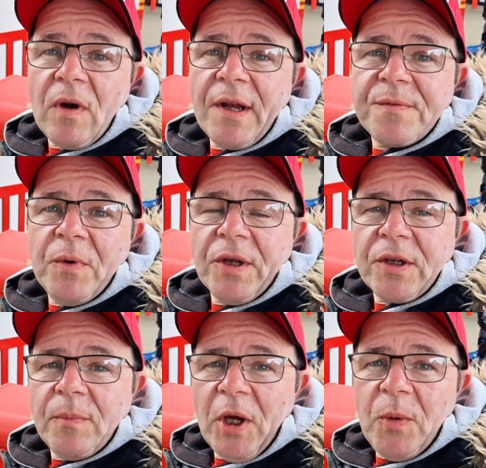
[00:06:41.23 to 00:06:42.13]
rides
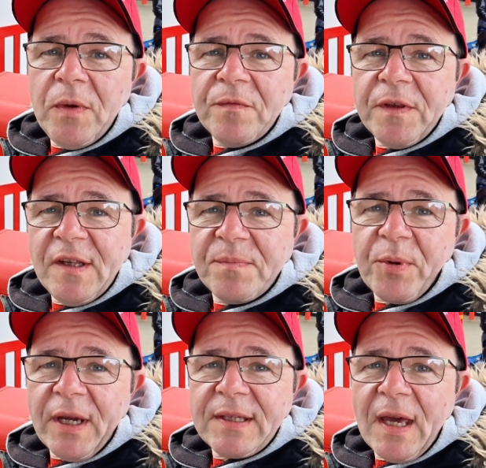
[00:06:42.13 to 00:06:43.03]
weren't going to be open for these
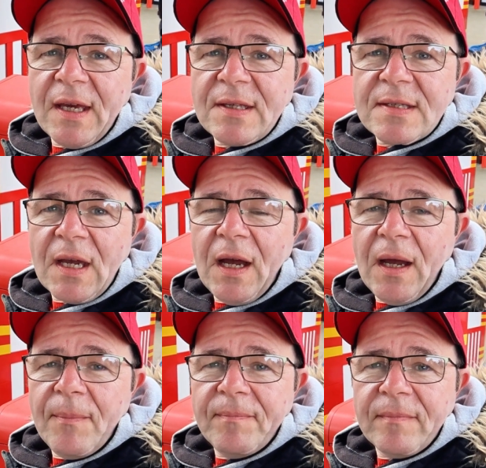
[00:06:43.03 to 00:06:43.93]
brick days,
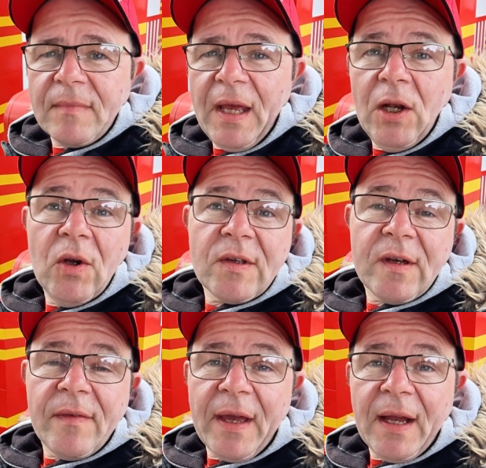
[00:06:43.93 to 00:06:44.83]
it looks like they